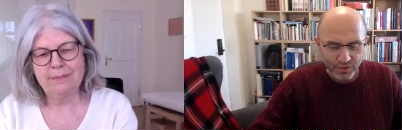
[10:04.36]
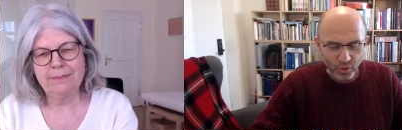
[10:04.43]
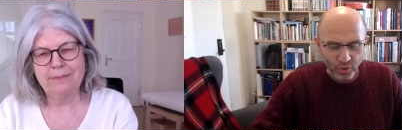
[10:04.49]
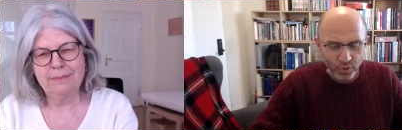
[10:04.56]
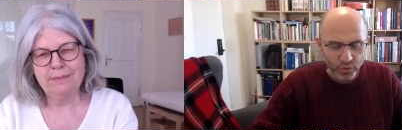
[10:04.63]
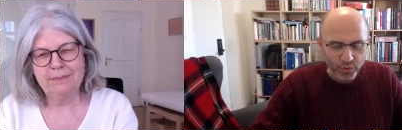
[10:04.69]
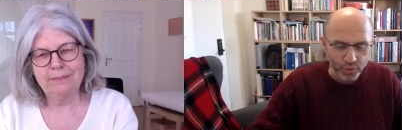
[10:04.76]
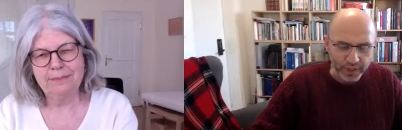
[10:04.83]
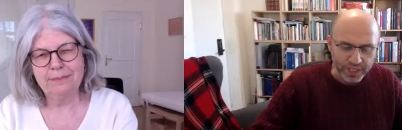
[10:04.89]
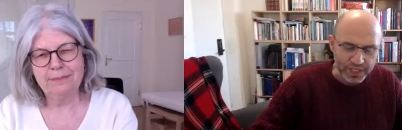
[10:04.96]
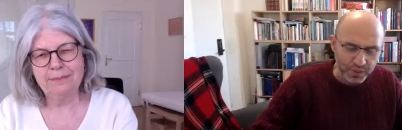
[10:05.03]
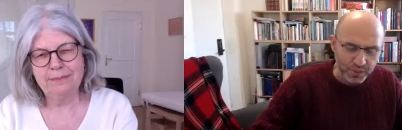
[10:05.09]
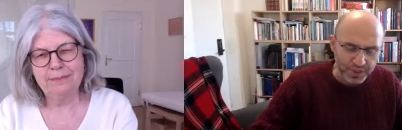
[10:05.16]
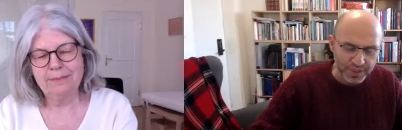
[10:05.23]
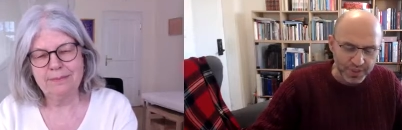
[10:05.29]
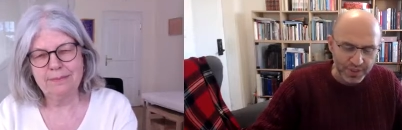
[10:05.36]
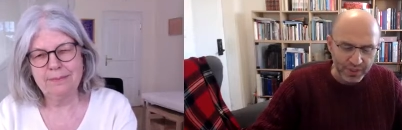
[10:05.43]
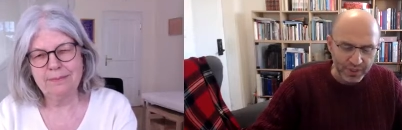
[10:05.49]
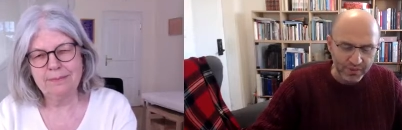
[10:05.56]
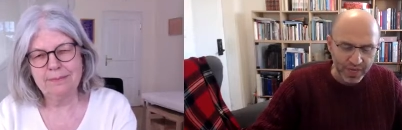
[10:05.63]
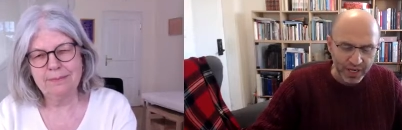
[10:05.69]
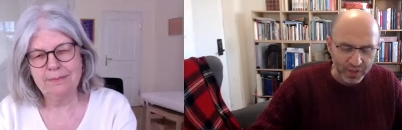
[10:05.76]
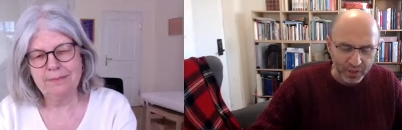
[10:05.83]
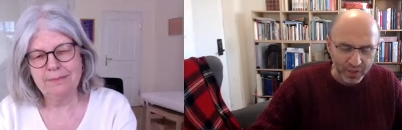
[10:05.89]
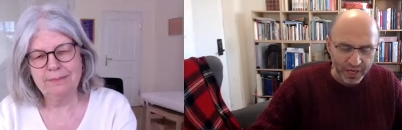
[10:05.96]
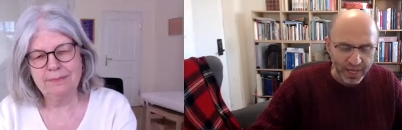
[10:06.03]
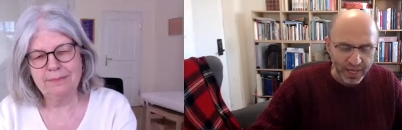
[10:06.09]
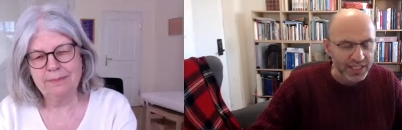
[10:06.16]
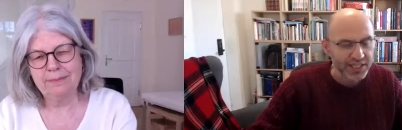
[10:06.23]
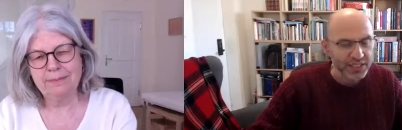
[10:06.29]
Speaker 1: all together with
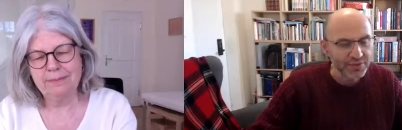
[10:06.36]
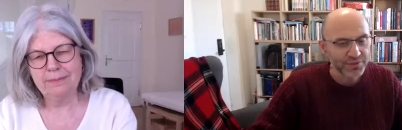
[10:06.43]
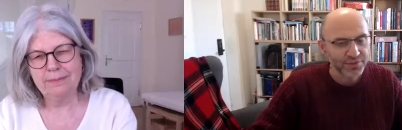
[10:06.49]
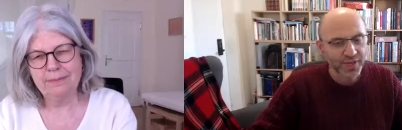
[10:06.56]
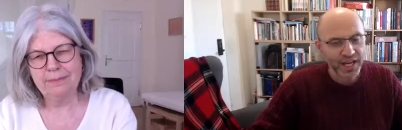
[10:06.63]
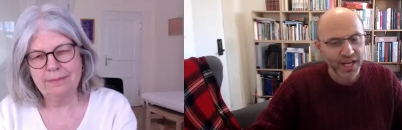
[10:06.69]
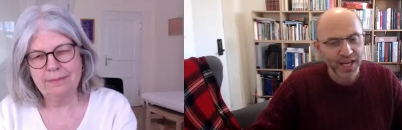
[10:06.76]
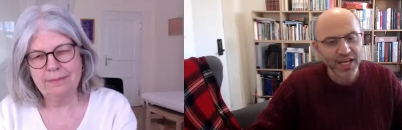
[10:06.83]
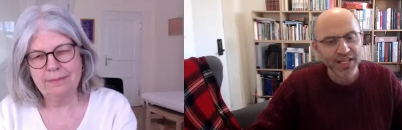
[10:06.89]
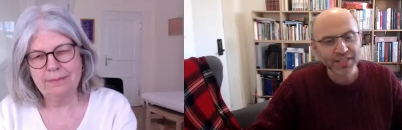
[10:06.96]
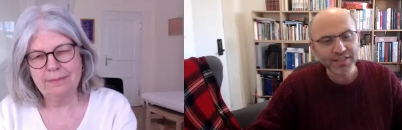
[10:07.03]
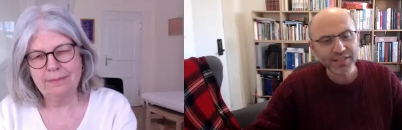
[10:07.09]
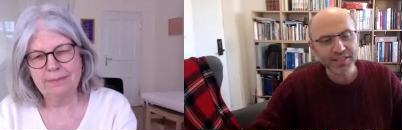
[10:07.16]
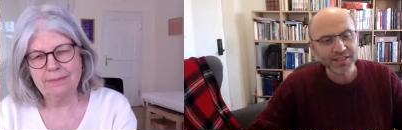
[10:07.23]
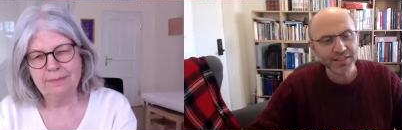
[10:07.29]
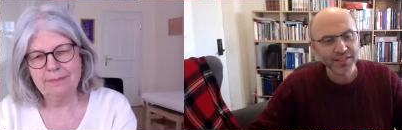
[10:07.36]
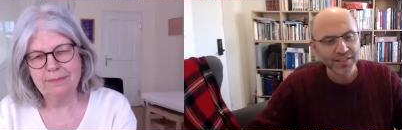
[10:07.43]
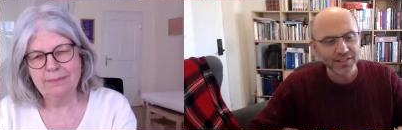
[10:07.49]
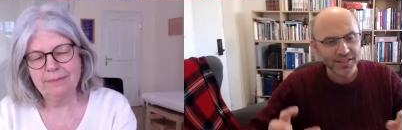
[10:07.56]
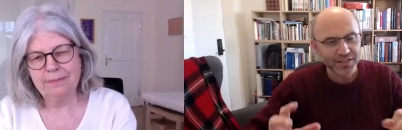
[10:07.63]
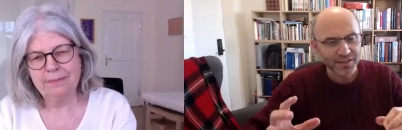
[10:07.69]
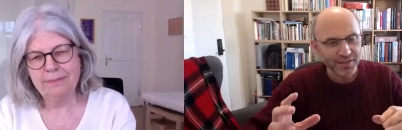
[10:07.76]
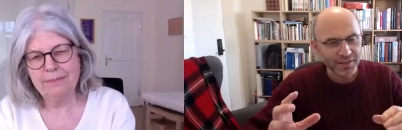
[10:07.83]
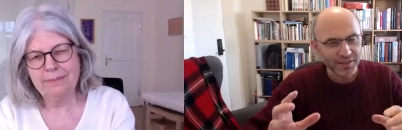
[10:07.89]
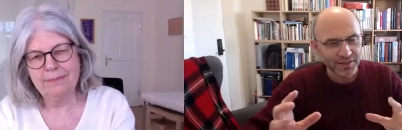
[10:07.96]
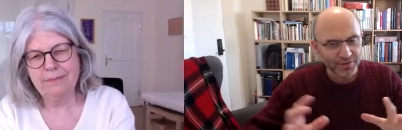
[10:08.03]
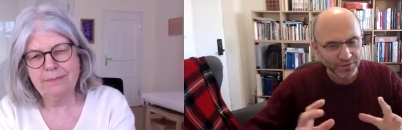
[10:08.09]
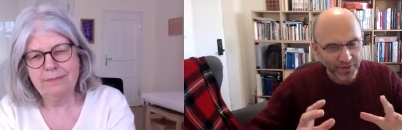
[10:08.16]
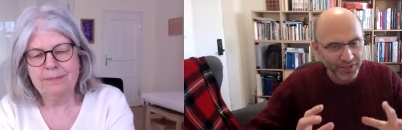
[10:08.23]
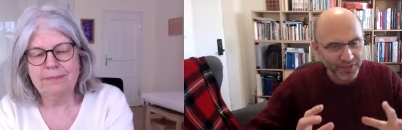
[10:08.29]
radioactive and
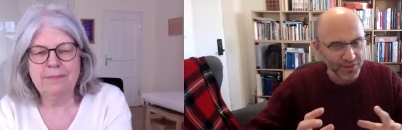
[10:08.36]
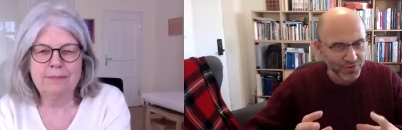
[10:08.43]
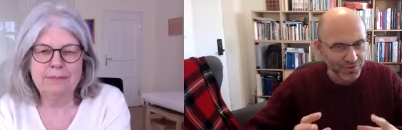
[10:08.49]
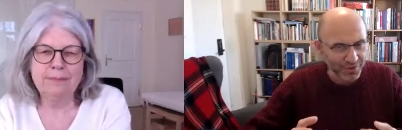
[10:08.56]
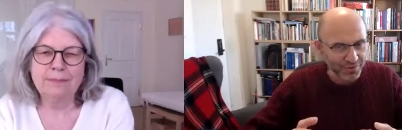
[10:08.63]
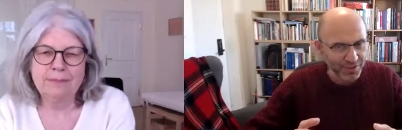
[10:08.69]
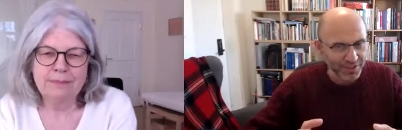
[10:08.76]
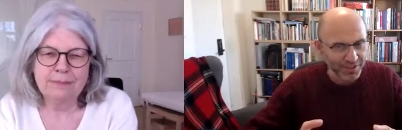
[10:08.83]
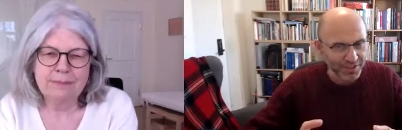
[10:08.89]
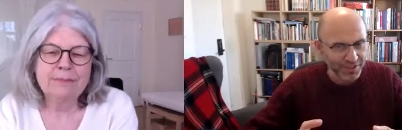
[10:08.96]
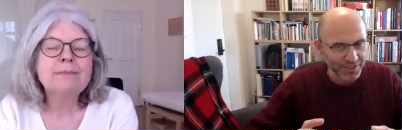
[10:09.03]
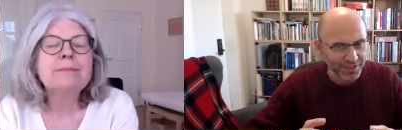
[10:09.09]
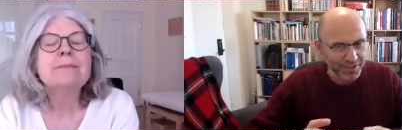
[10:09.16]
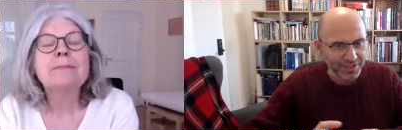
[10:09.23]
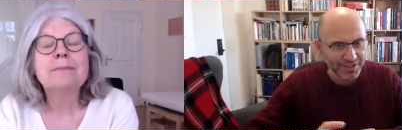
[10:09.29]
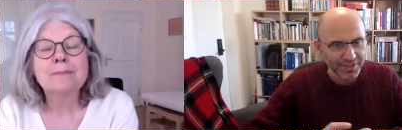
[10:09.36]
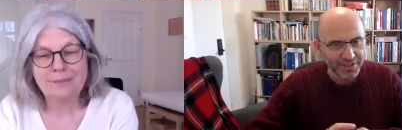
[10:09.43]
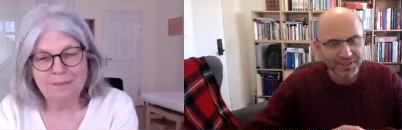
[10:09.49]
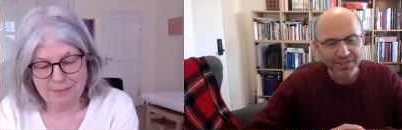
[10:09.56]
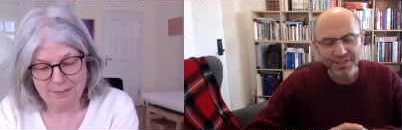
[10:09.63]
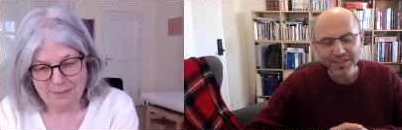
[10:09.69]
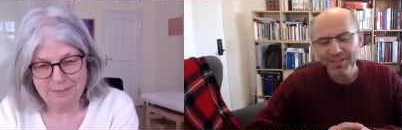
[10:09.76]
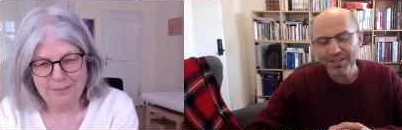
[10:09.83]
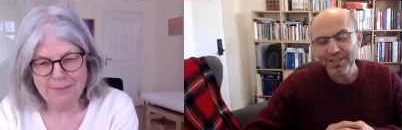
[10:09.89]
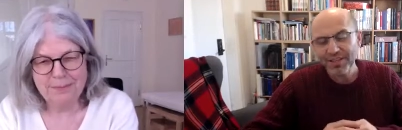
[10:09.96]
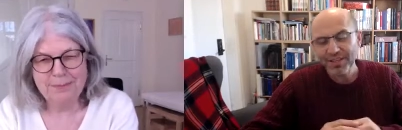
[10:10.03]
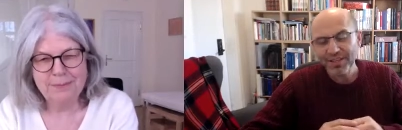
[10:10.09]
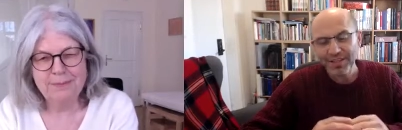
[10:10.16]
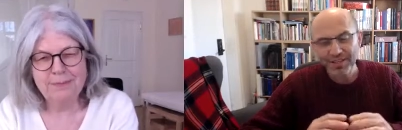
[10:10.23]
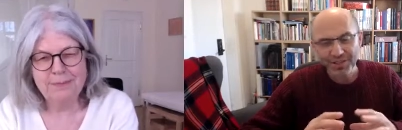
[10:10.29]
fungus remedies, mm -hmm
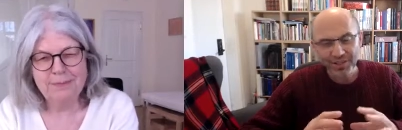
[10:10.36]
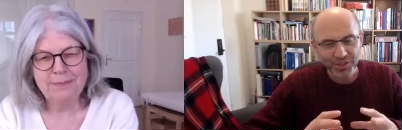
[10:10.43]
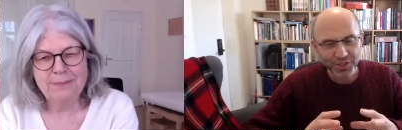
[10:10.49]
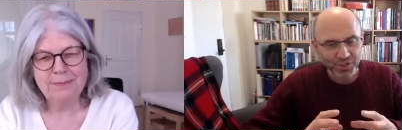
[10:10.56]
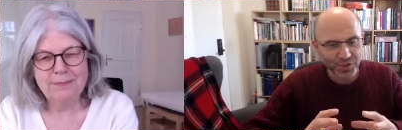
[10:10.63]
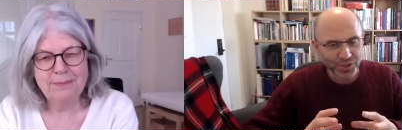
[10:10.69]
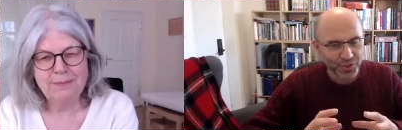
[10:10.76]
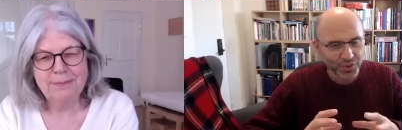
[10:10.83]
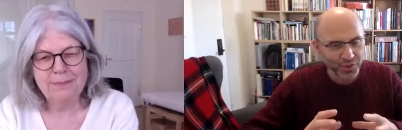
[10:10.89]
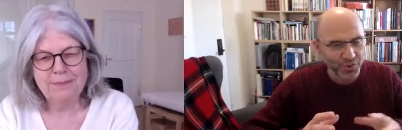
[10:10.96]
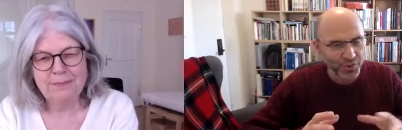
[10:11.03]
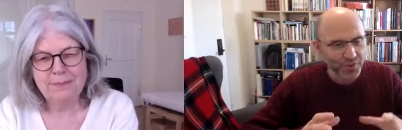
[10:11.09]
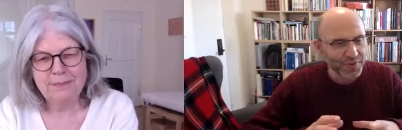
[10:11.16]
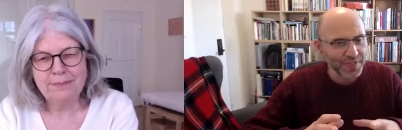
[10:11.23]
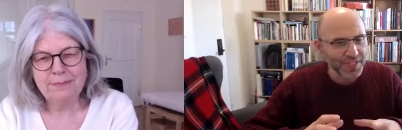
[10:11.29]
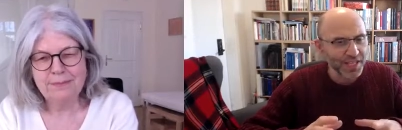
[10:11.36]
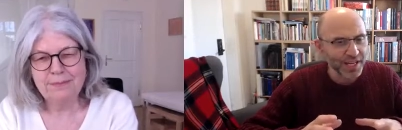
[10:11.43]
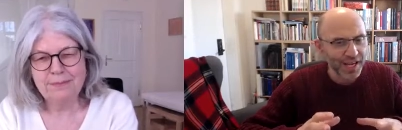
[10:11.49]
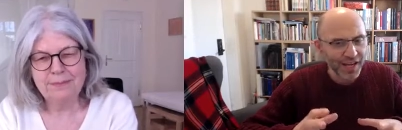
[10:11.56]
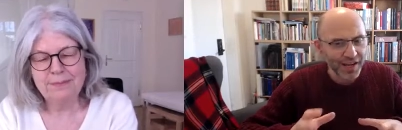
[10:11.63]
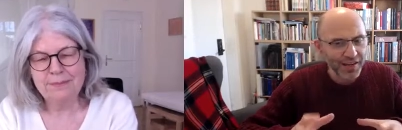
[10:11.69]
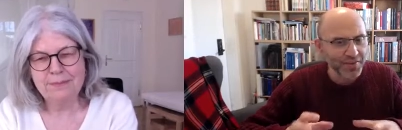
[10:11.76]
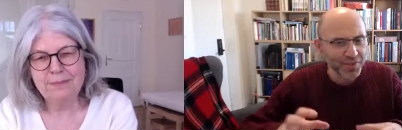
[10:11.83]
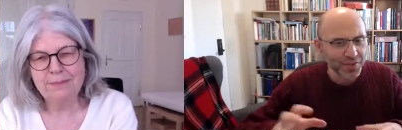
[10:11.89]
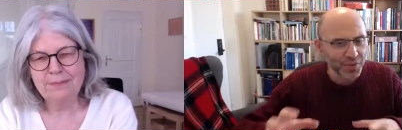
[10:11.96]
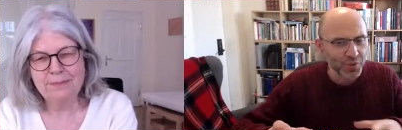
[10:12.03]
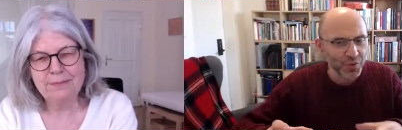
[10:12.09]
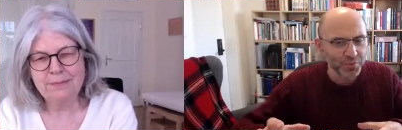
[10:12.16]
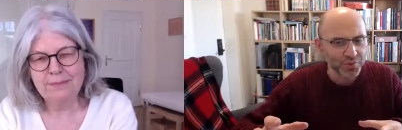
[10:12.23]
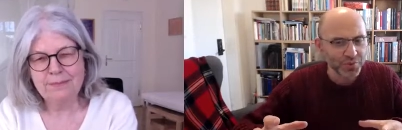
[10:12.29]
do you see other
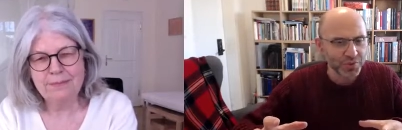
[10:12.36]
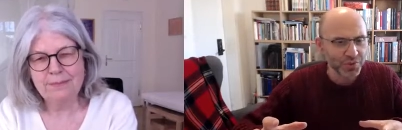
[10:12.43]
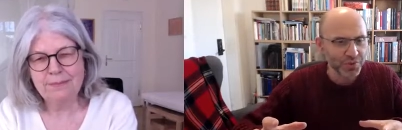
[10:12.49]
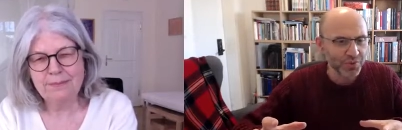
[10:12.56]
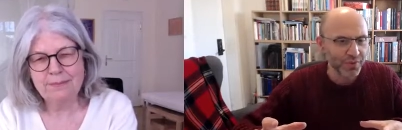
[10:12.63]
groups